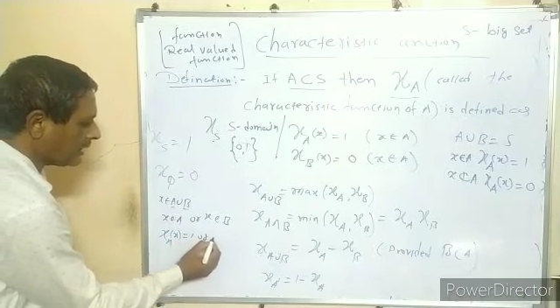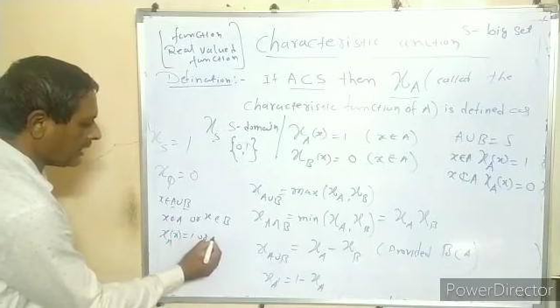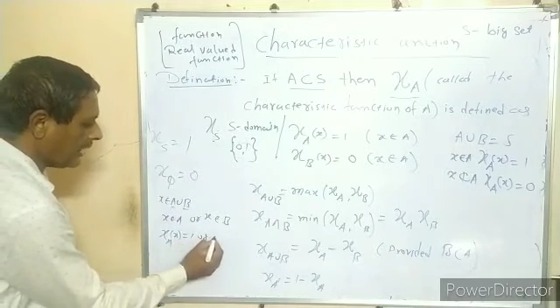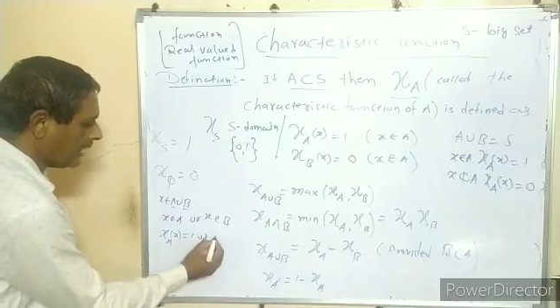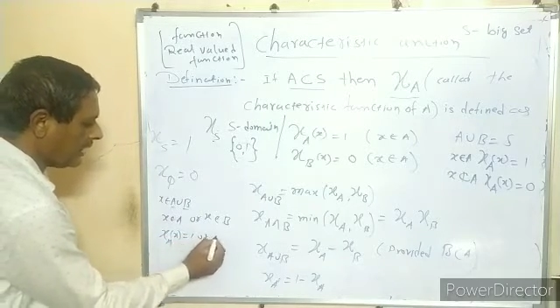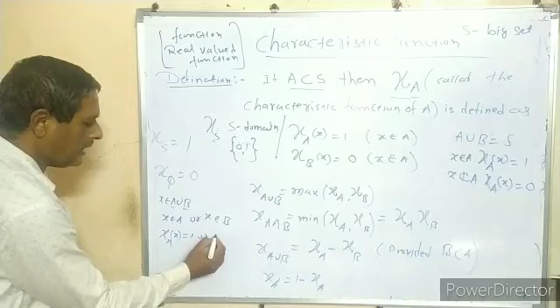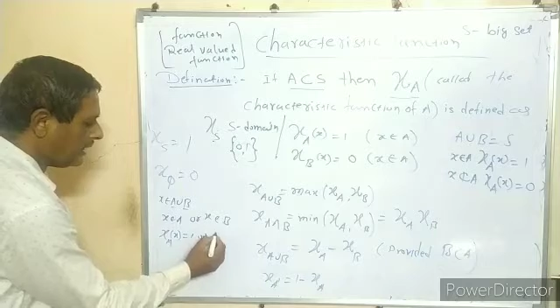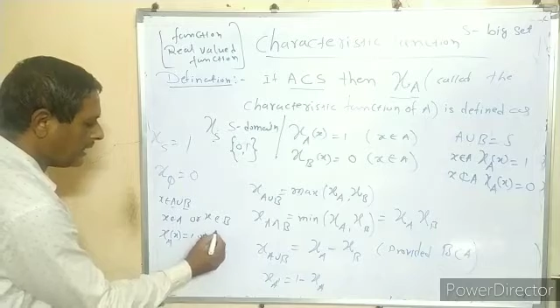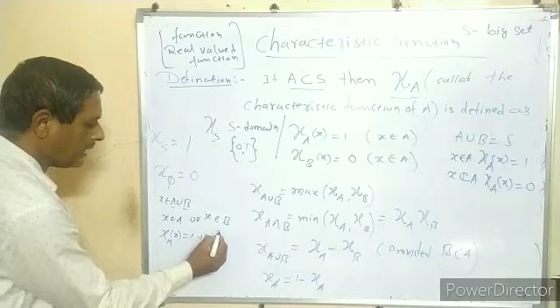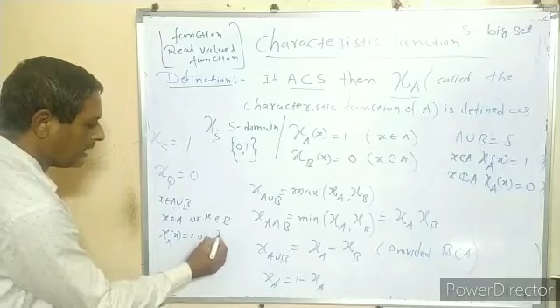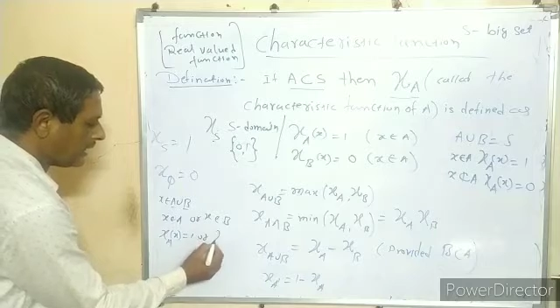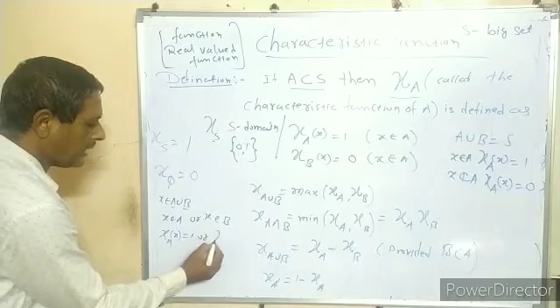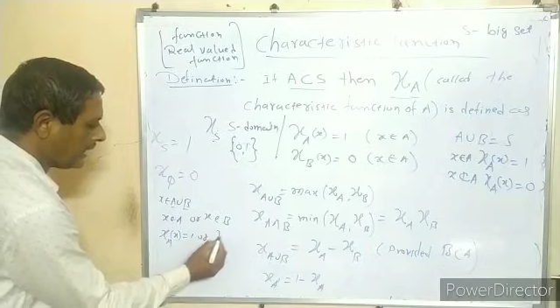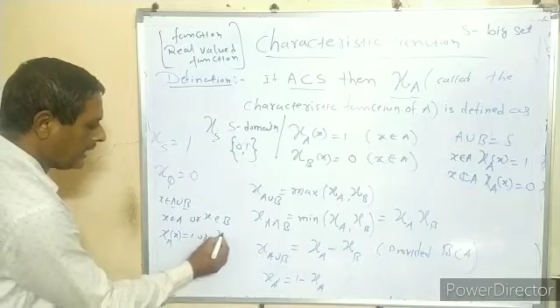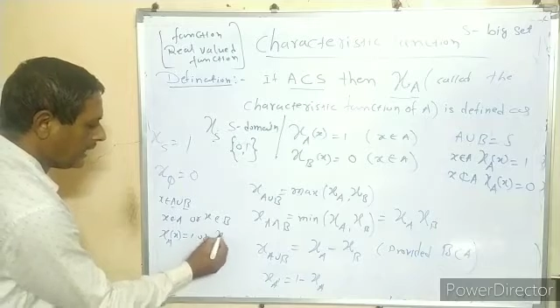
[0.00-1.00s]
chi
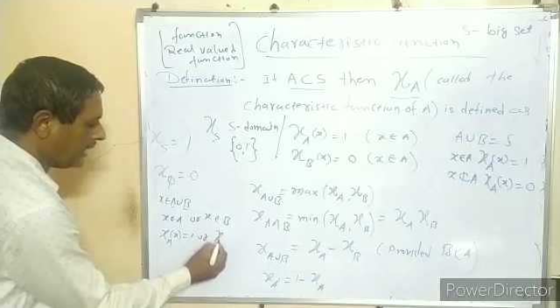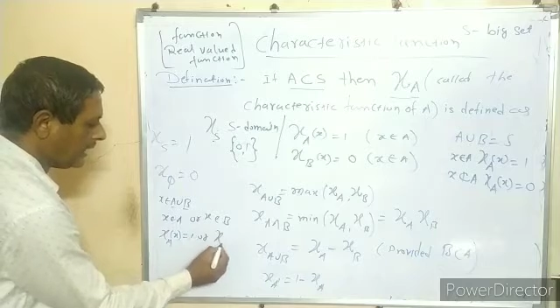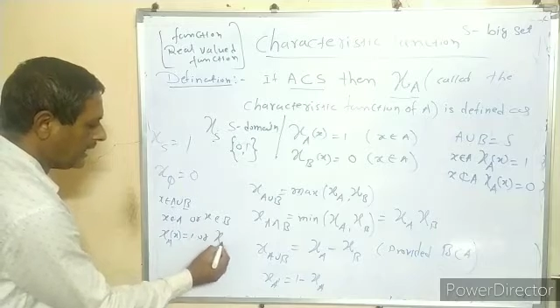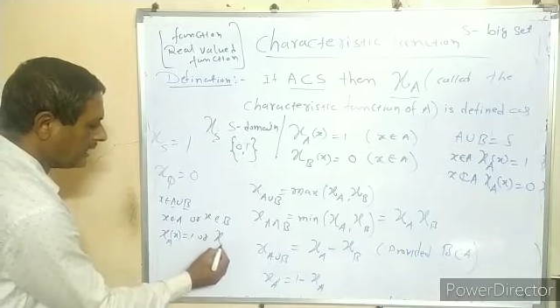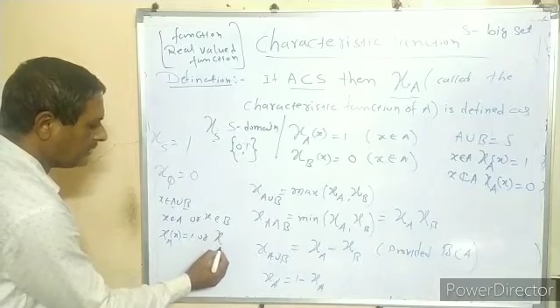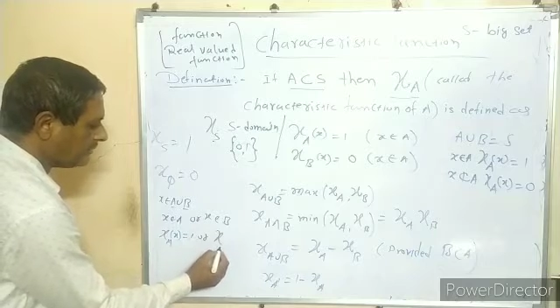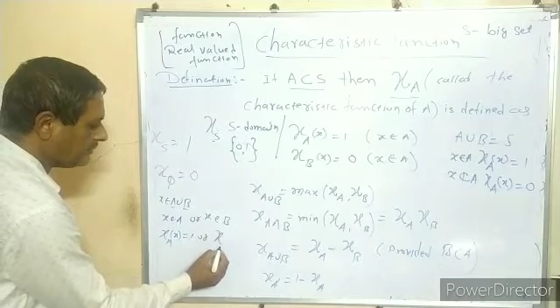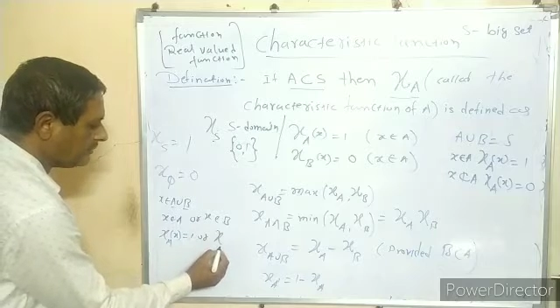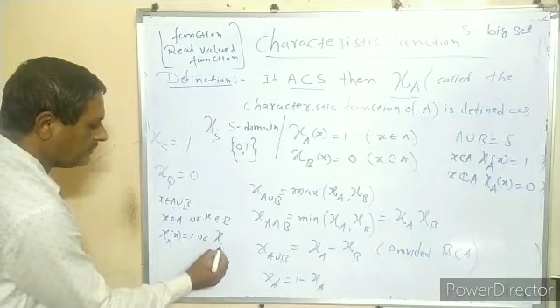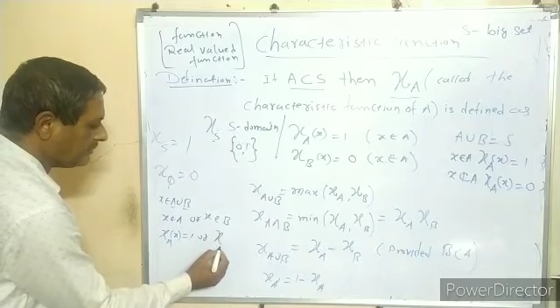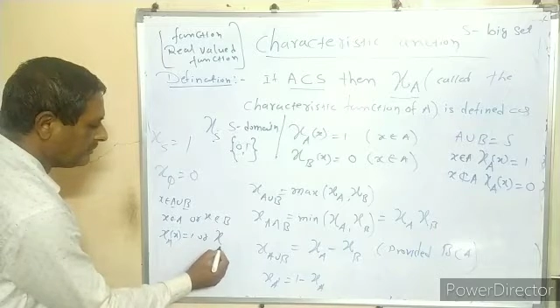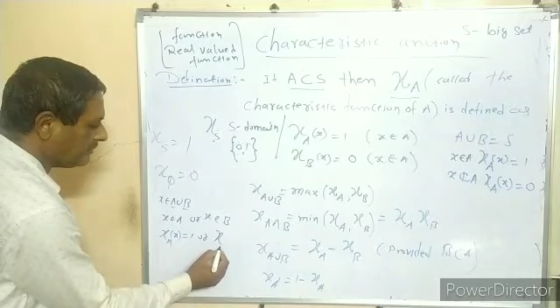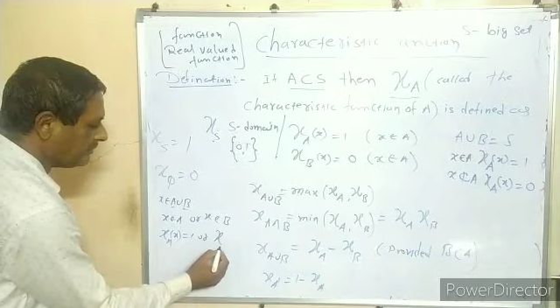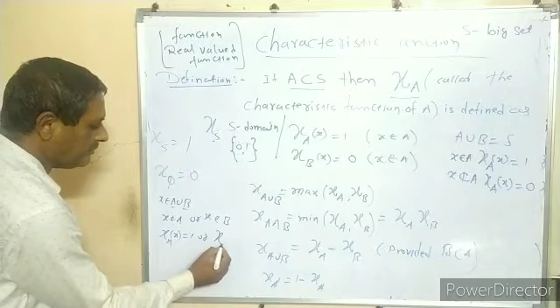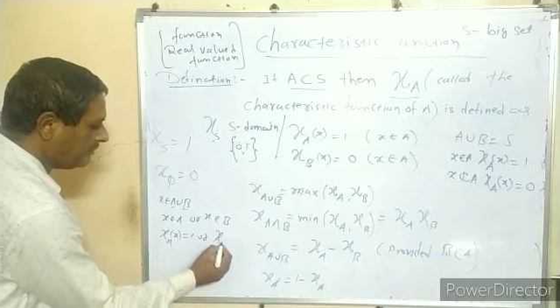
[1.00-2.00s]
at
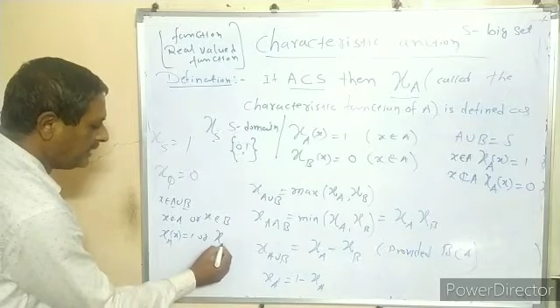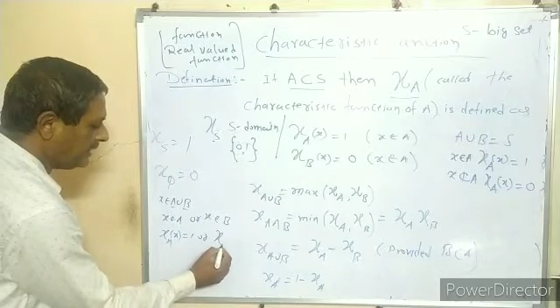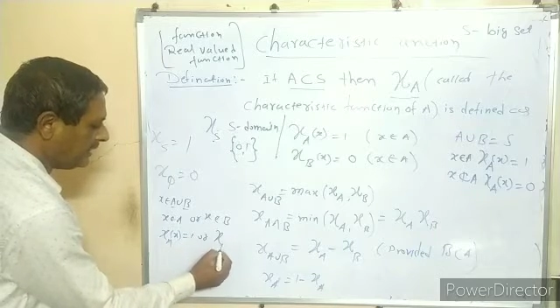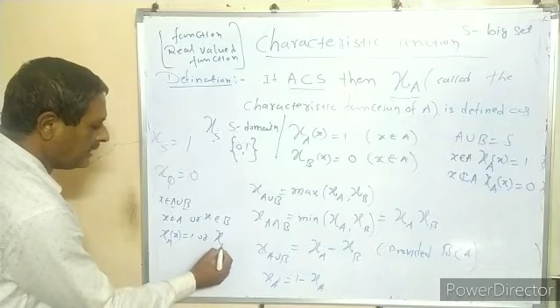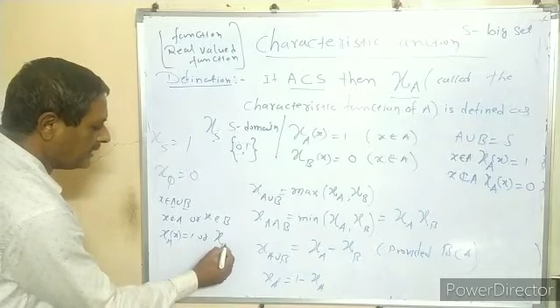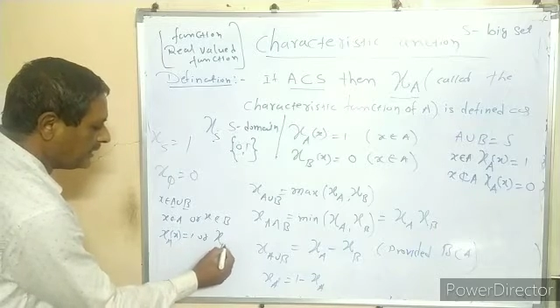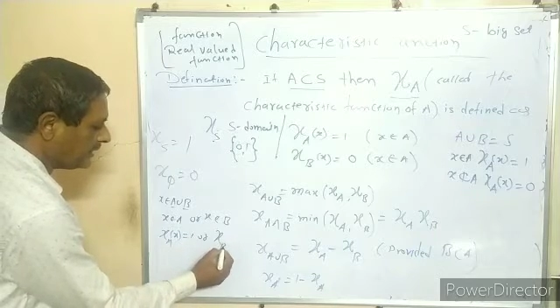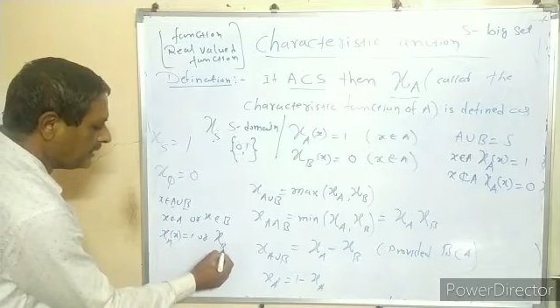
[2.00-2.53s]
B